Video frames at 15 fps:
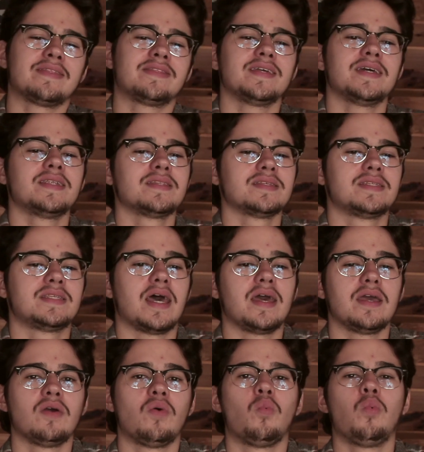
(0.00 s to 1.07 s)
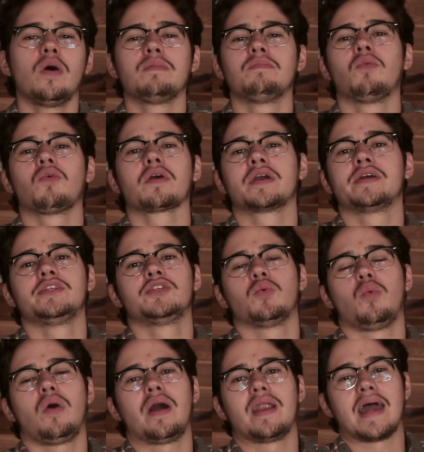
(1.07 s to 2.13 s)
at the end of the day, what more could you
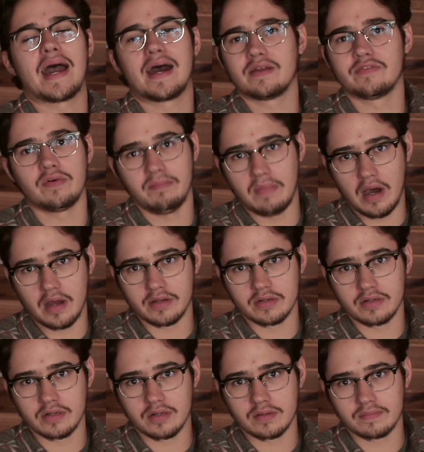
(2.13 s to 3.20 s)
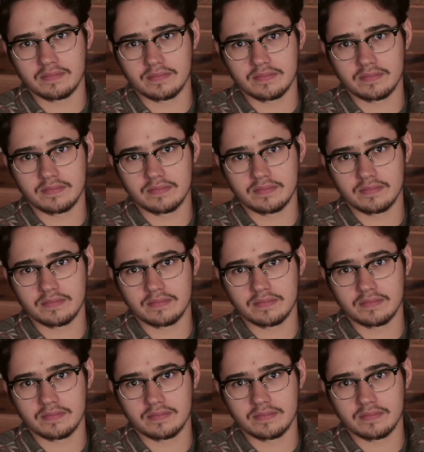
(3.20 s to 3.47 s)
want out of a monitor?